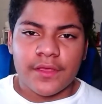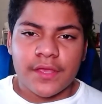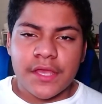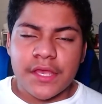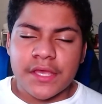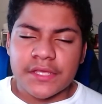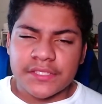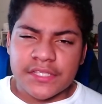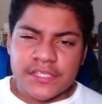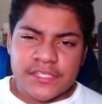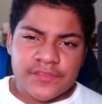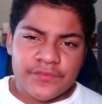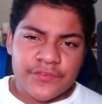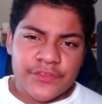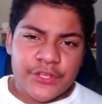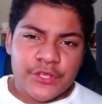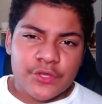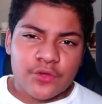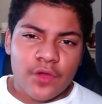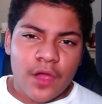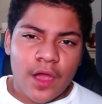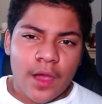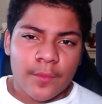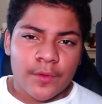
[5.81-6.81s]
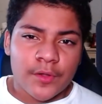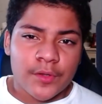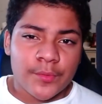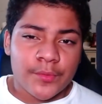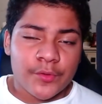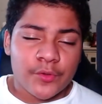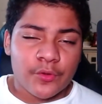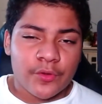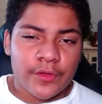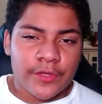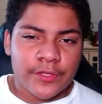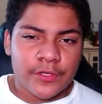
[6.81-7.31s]
In this video, I'm going to be
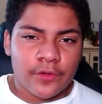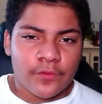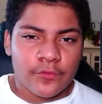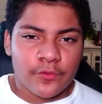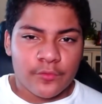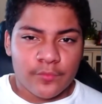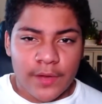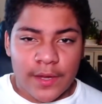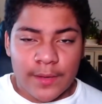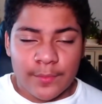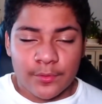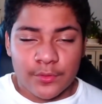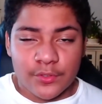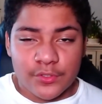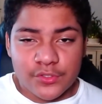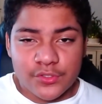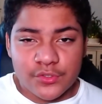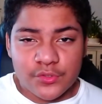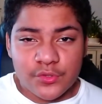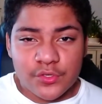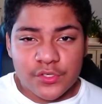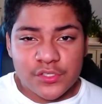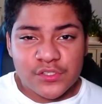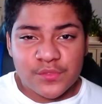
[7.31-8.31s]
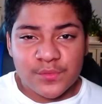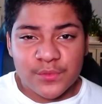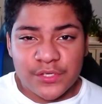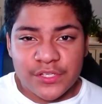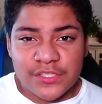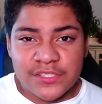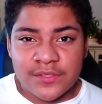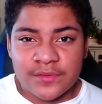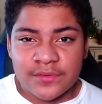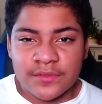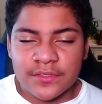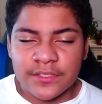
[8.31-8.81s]
going over my personal experience
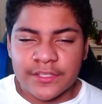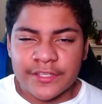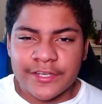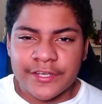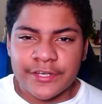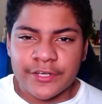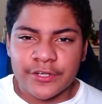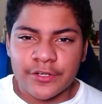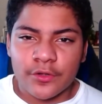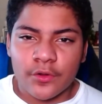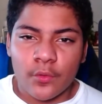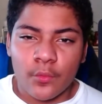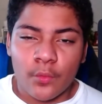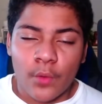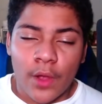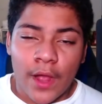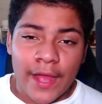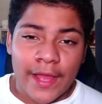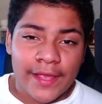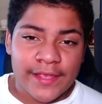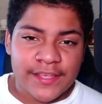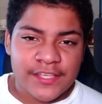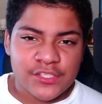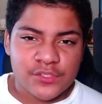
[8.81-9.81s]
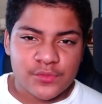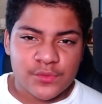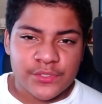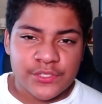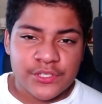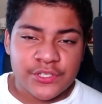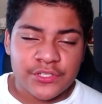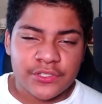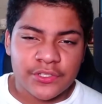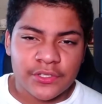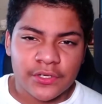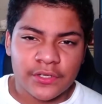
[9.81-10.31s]
with linear, why I
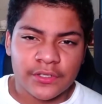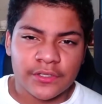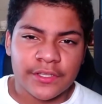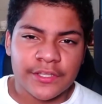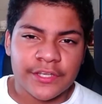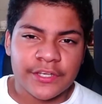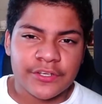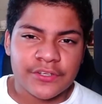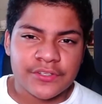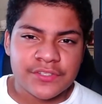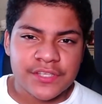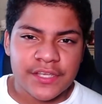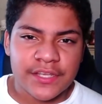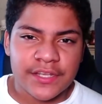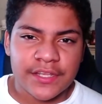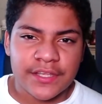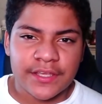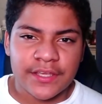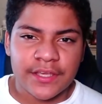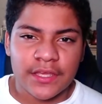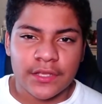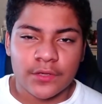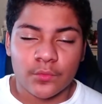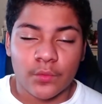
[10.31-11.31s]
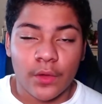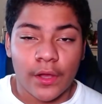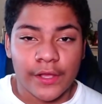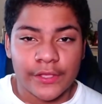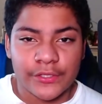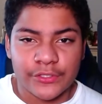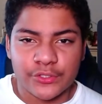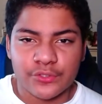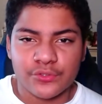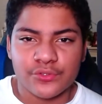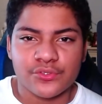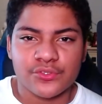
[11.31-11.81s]
switched to the linear setting, and why
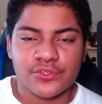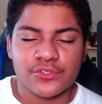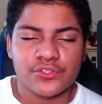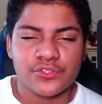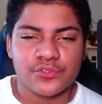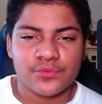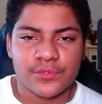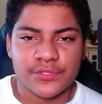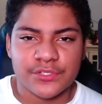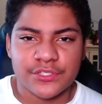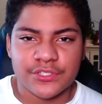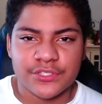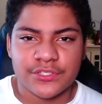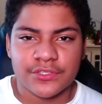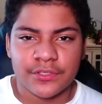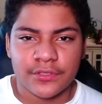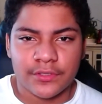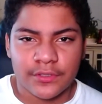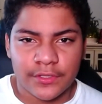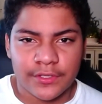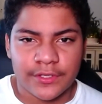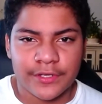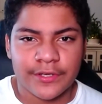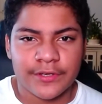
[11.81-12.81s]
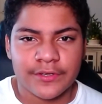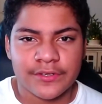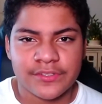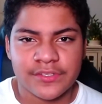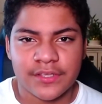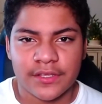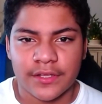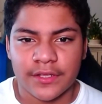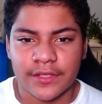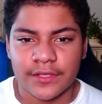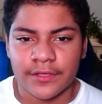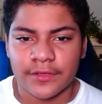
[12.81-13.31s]
you should switch to the linear
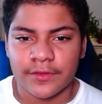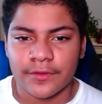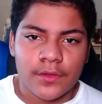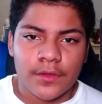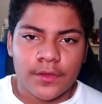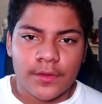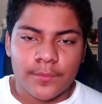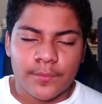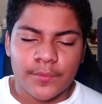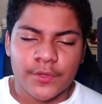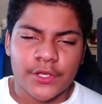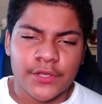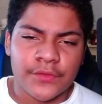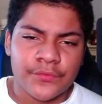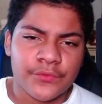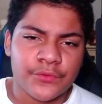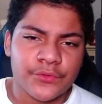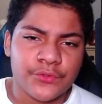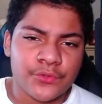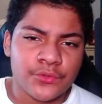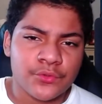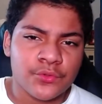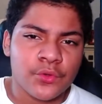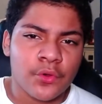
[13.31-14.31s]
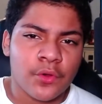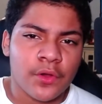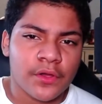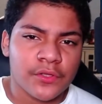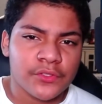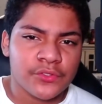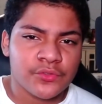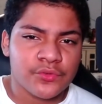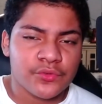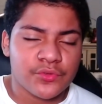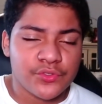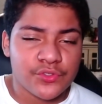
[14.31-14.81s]
setting. But if you do go on
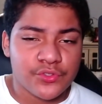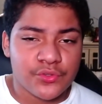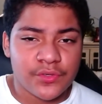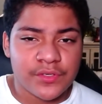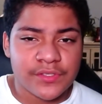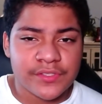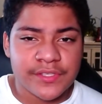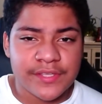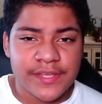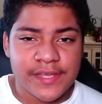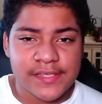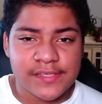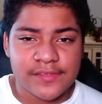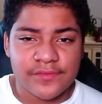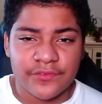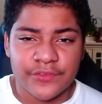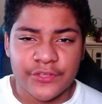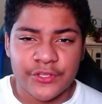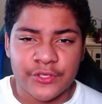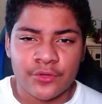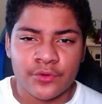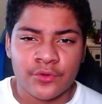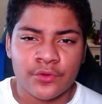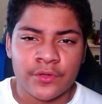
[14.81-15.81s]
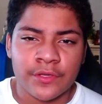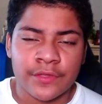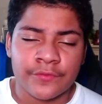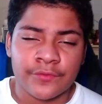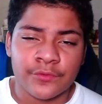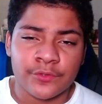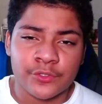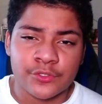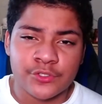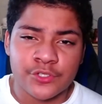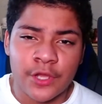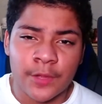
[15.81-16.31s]
to enjoy today's video, if you
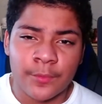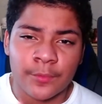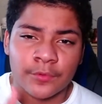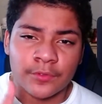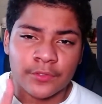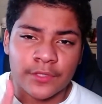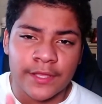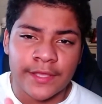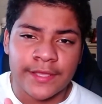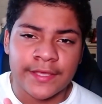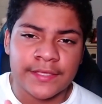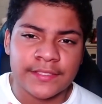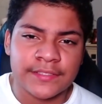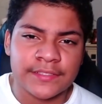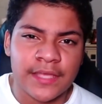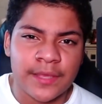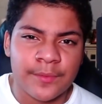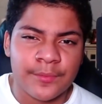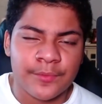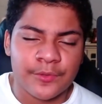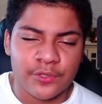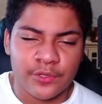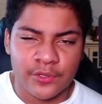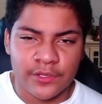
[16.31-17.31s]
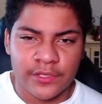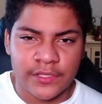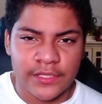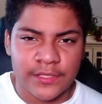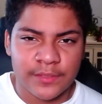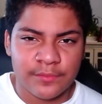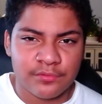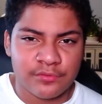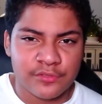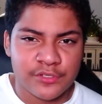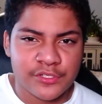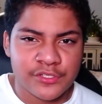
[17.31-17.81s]
could drop a like, that'd be greatly
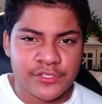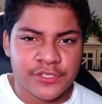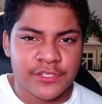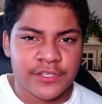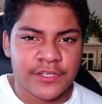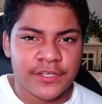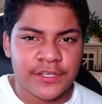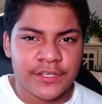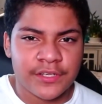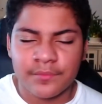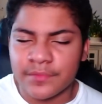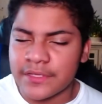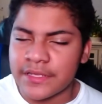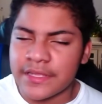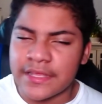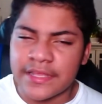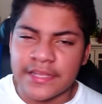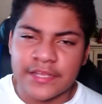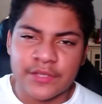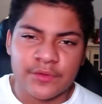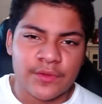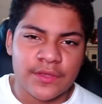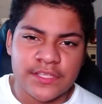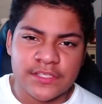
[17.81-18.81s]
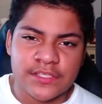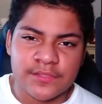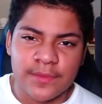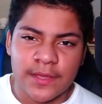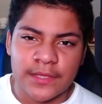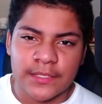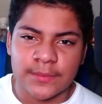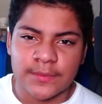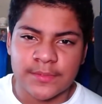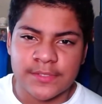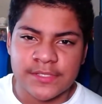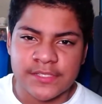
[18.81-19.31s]
appreciated. But anyways, my
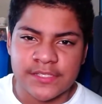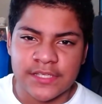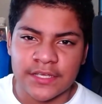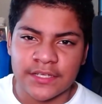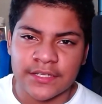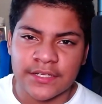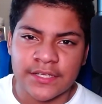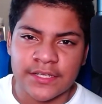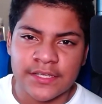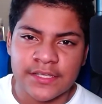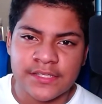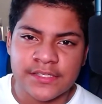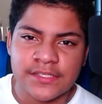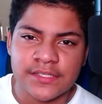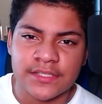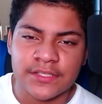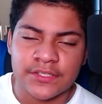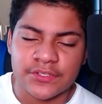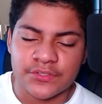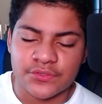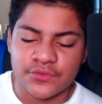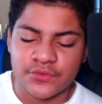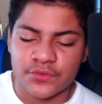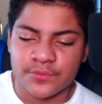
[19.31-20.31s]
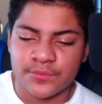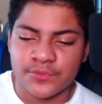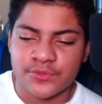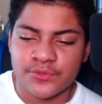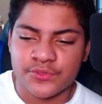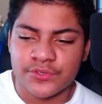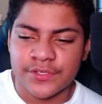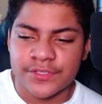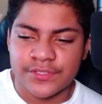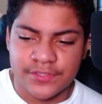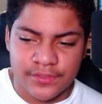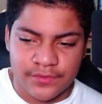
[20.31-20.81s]
name is Sanex, and let's jump
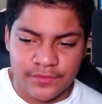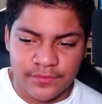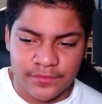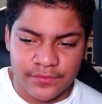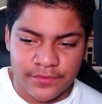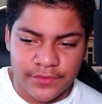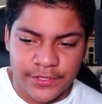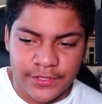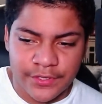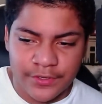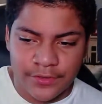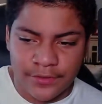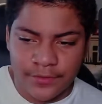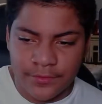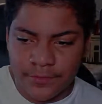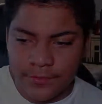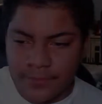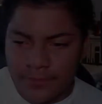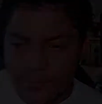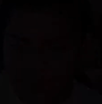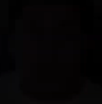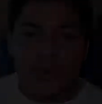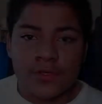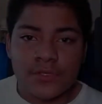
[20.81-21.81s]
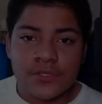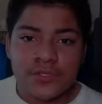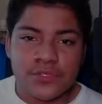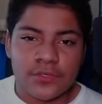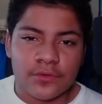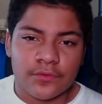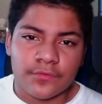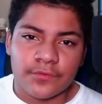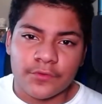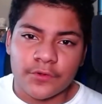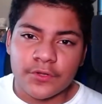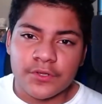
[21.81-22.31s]
straight into the video. So
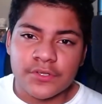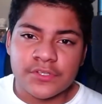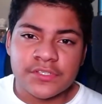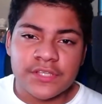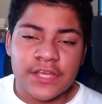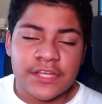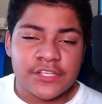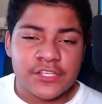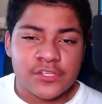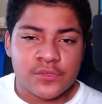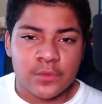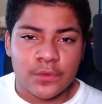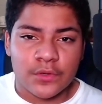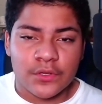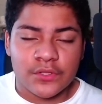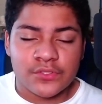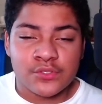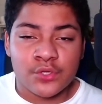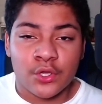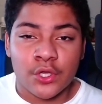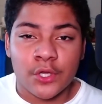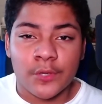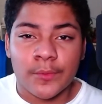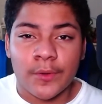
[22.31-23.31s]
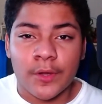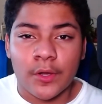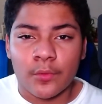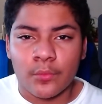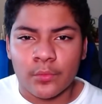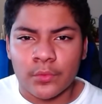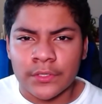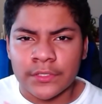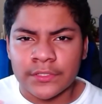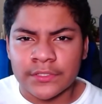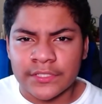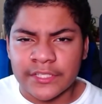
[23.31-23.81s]
first, I just want to talk about
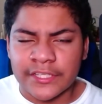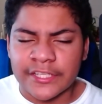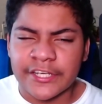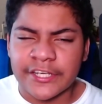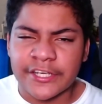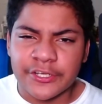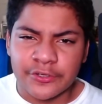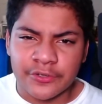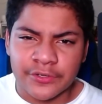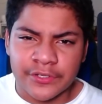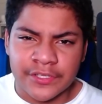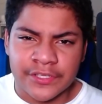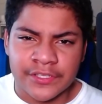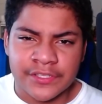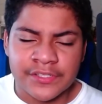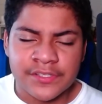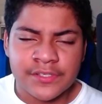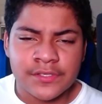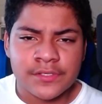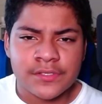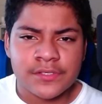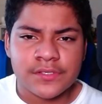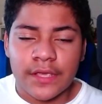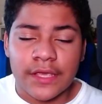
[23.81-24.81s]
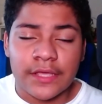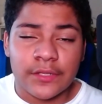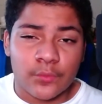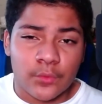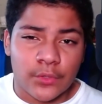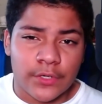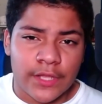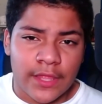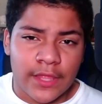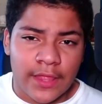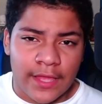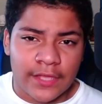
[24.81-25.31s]
what linear is and
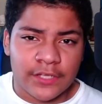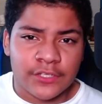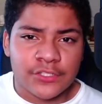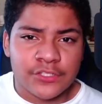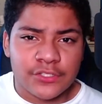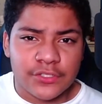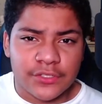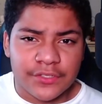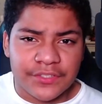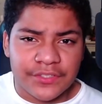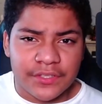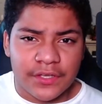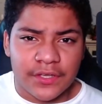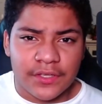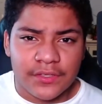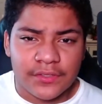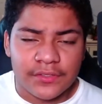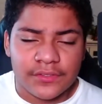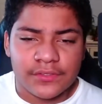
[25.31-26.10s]
what it actually does.